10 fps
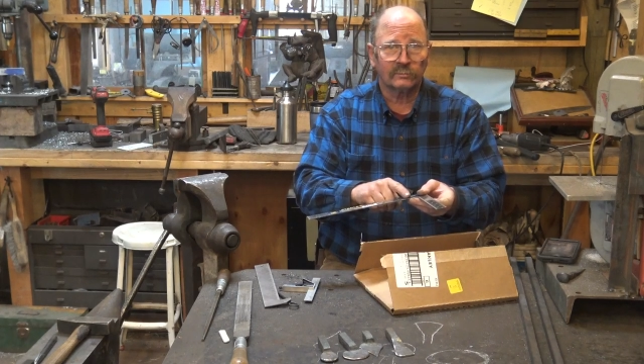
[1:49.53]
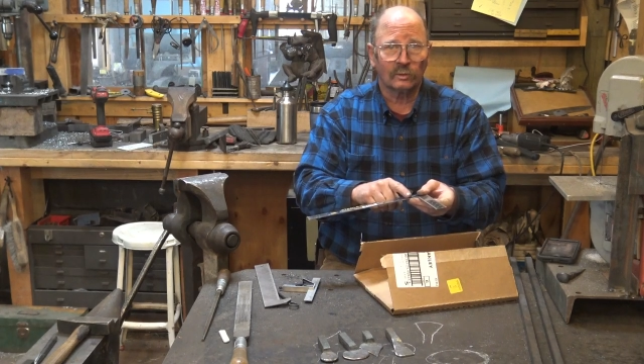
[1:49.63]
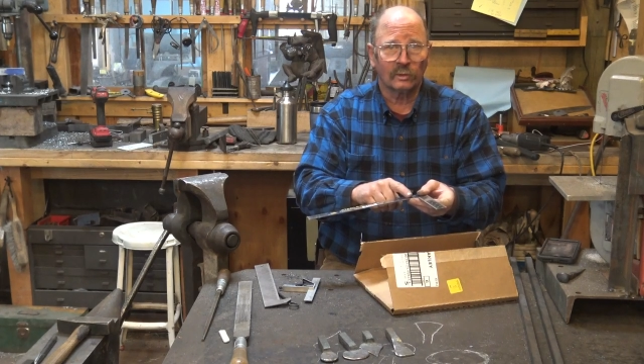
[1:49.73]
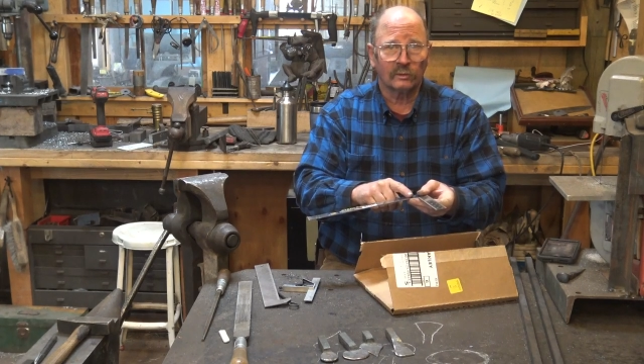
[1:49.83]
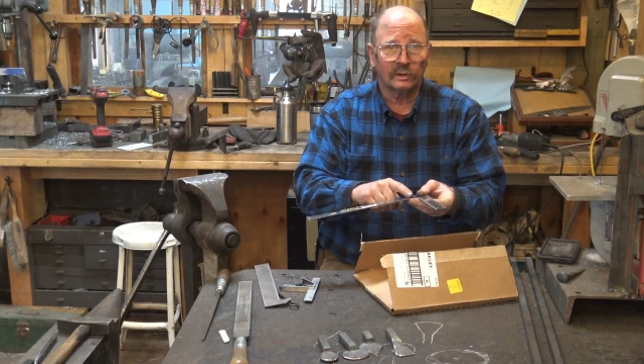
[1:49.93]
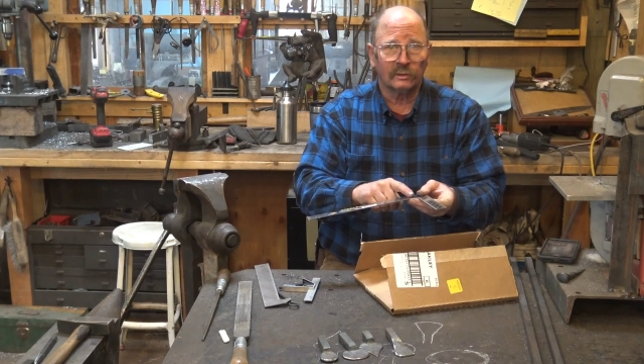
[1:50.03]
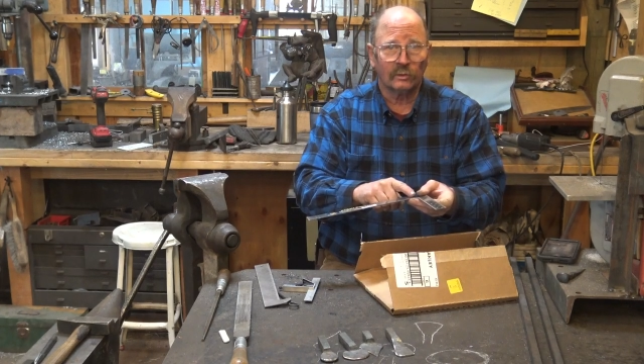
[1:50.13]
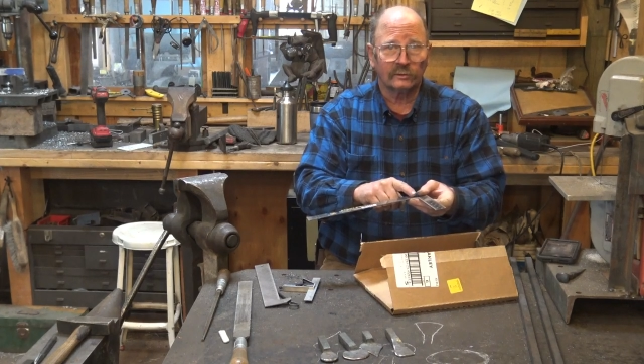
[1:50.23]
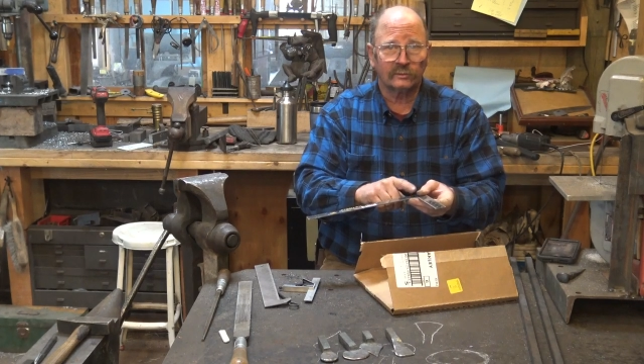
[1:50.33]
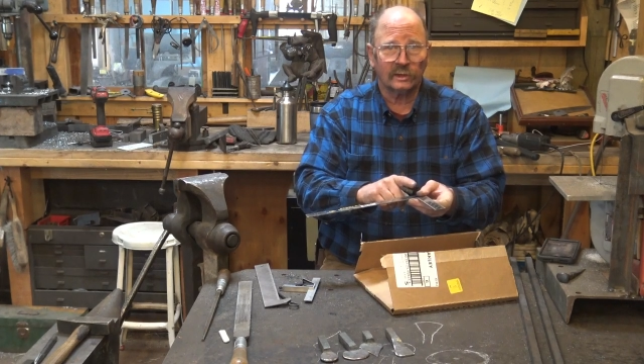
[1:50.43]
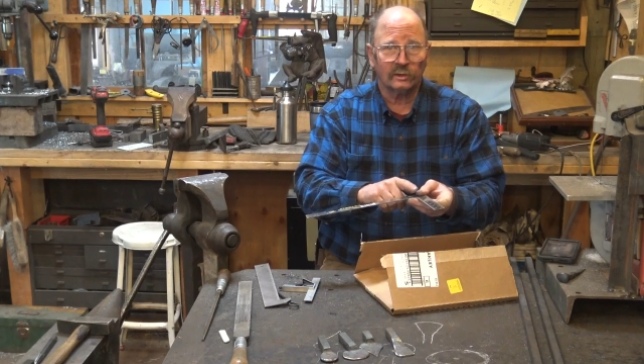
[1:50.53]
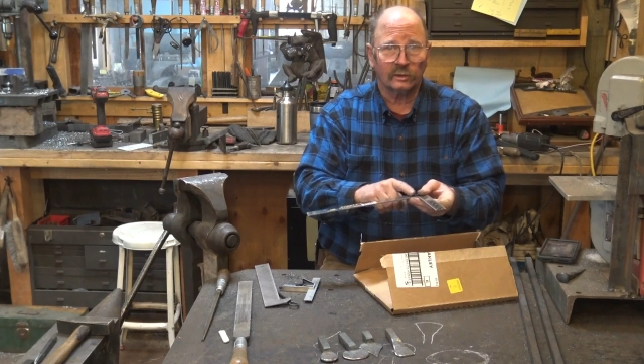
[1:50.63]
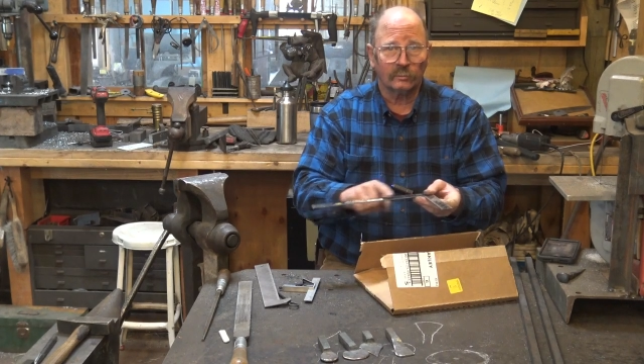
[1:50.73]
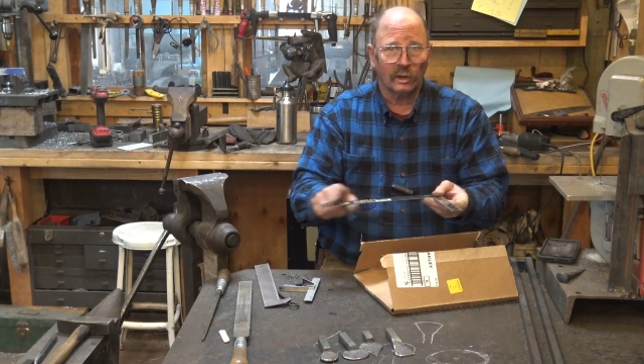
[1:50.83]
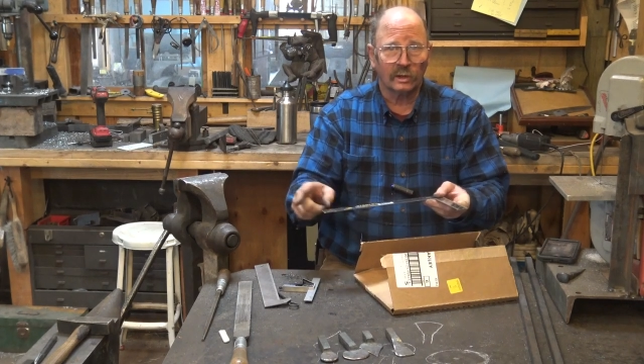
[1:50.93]
corroded and rusty, you
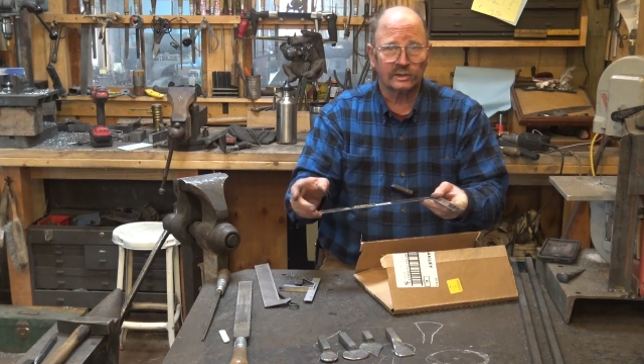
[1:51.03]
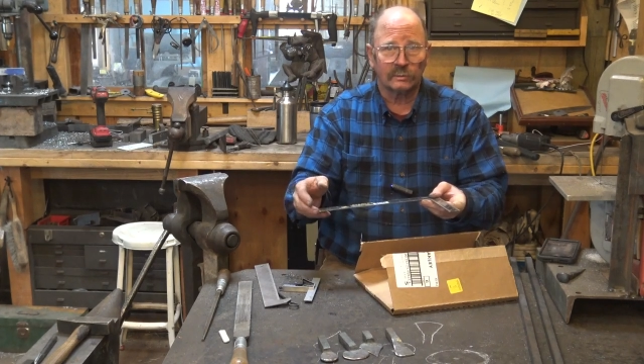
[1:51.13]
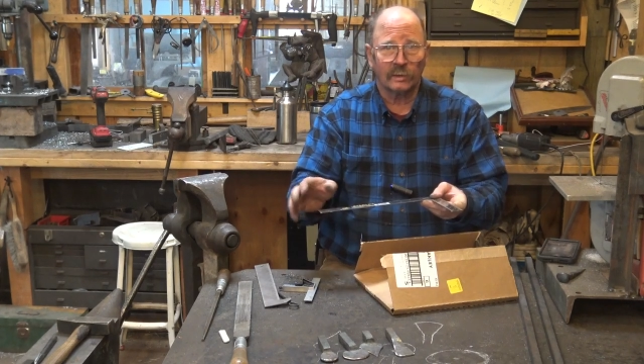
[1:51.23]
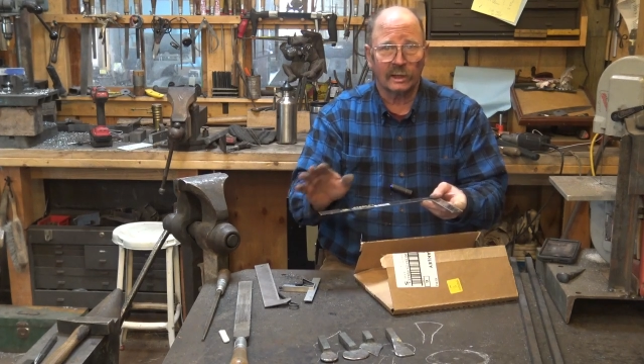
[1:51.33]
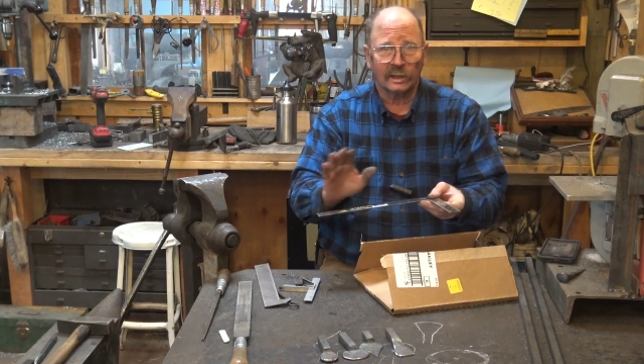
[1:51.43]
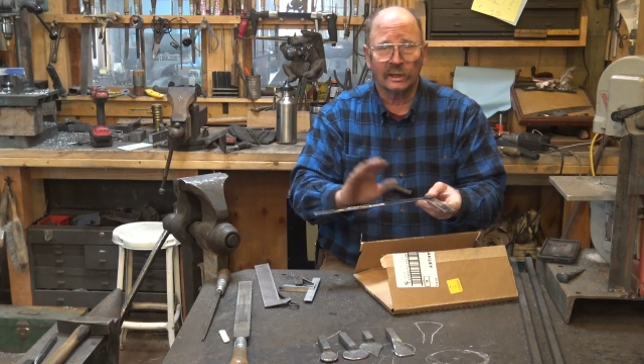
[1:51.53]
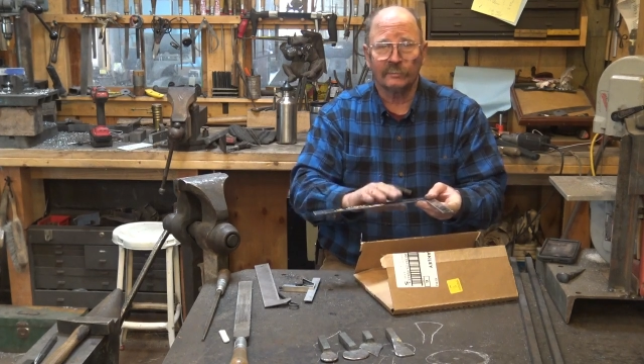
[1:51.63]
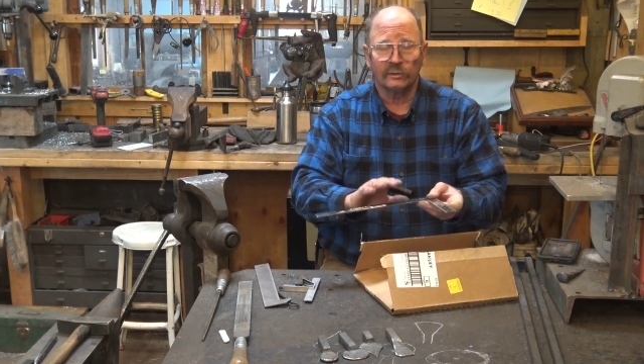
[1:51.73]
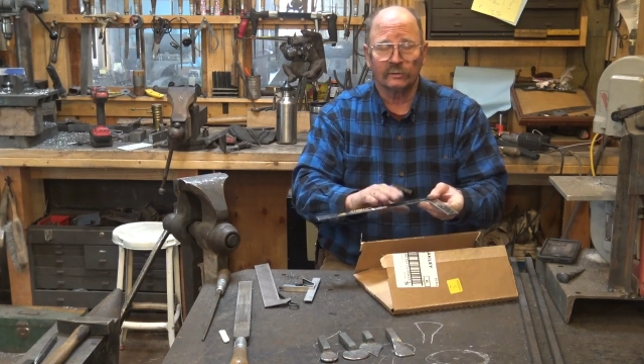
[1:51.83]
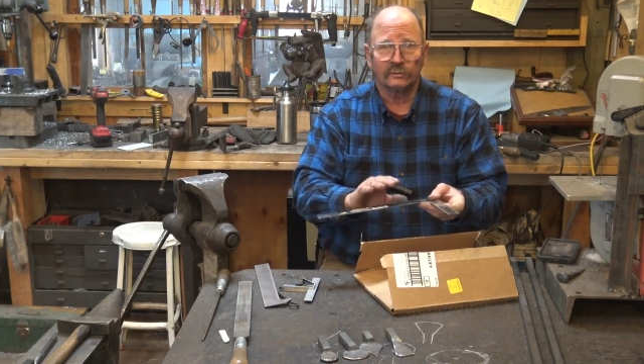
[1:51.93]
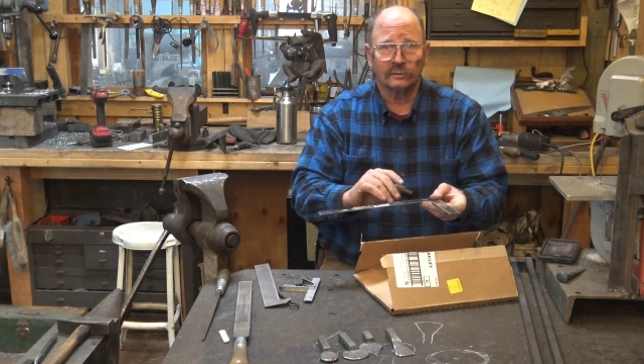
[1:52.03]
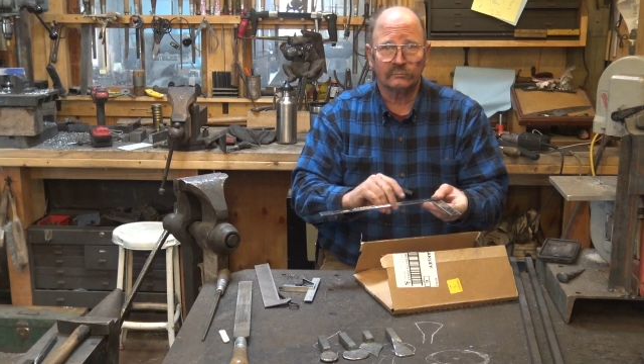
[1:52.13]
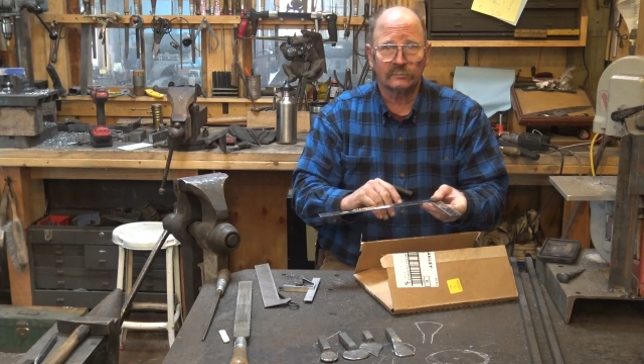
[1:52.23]
can polish it back up, and those